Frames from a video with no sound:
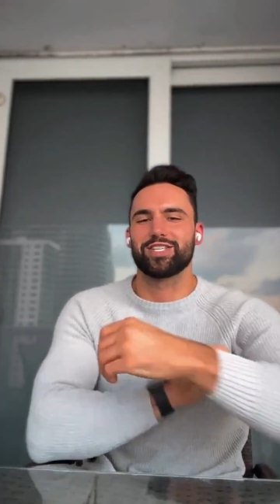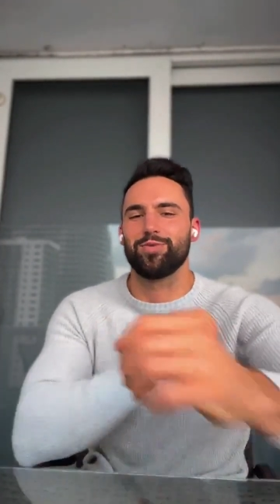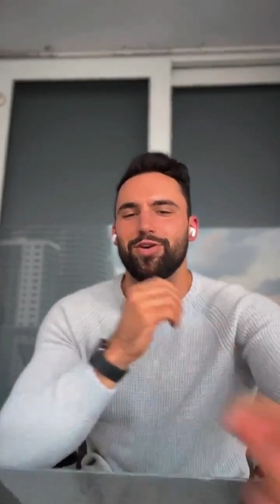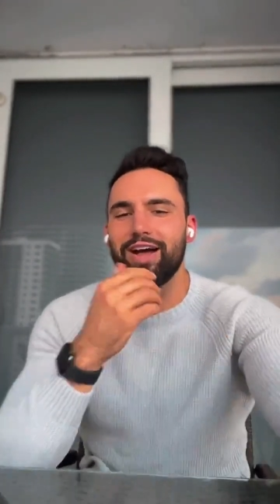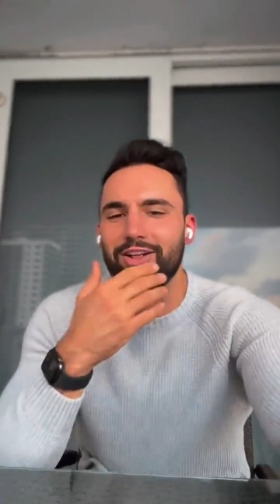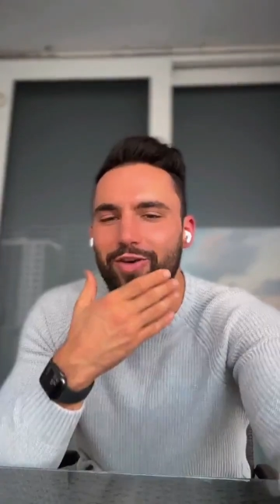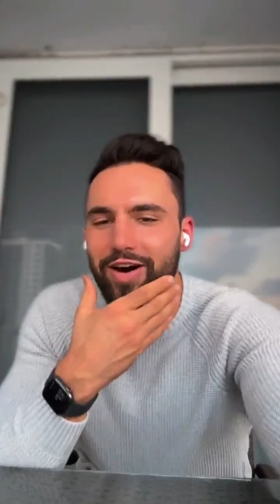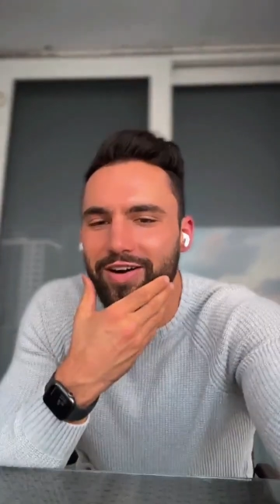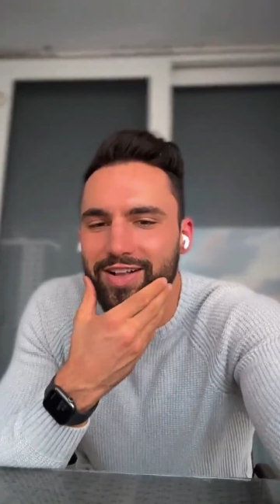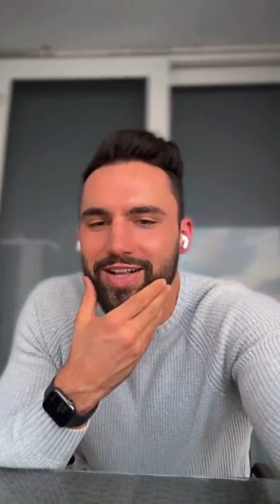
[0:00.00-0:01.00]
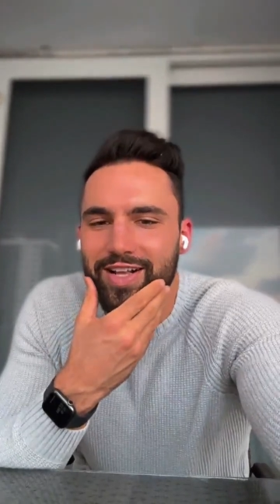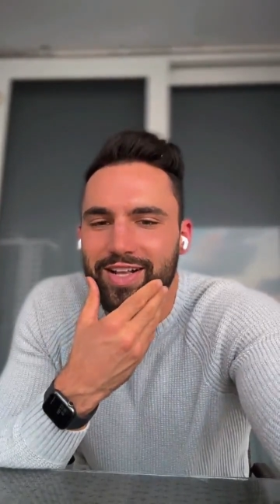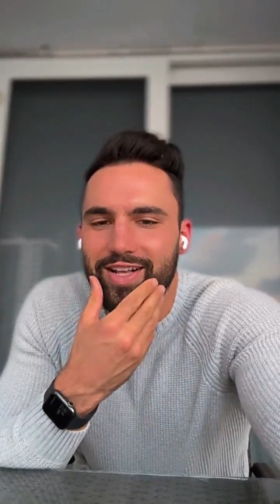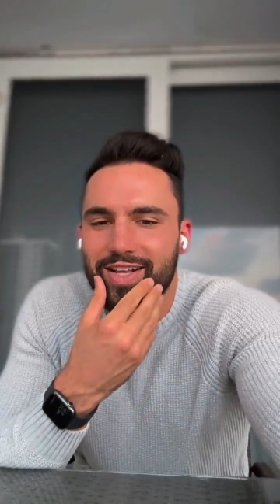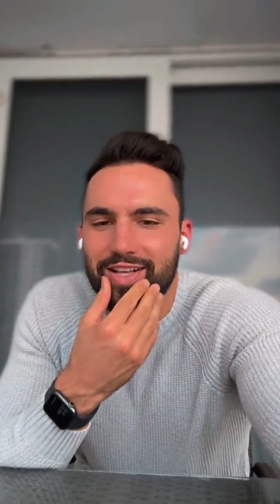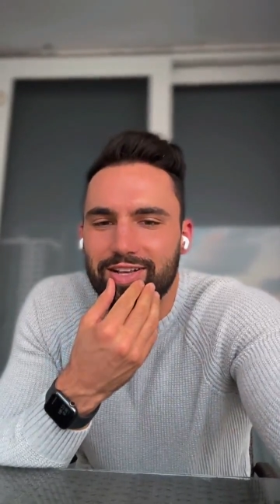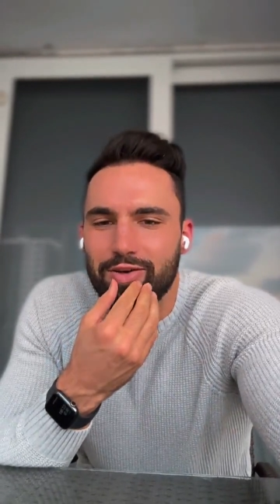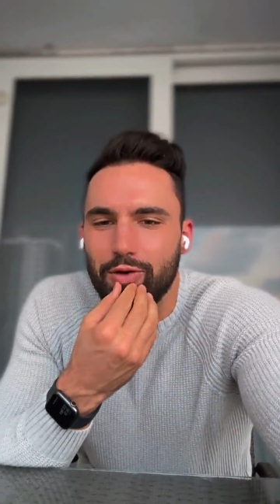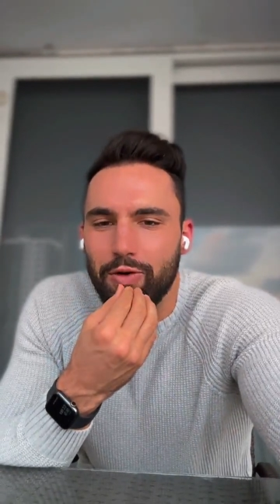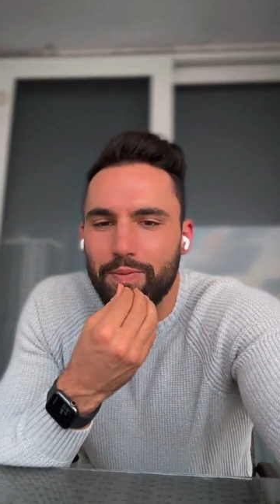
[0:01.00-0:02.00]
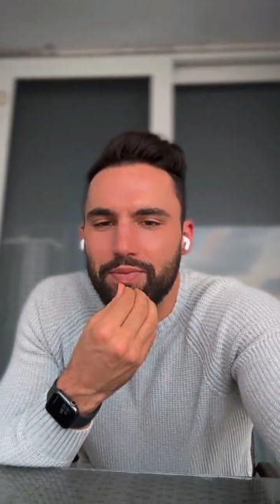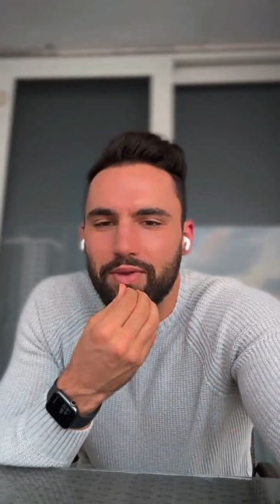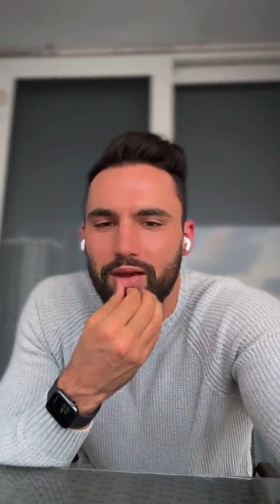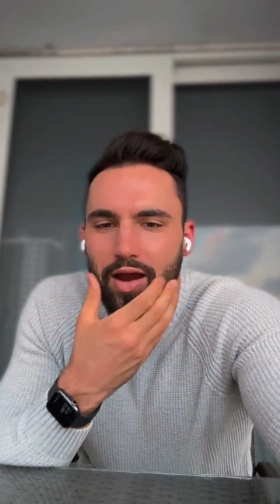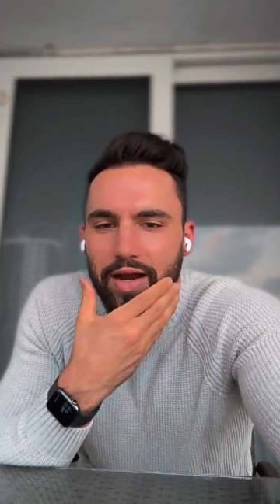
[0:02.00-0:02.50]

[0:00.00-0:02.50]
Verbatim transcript: Being invisible, lol. Cool.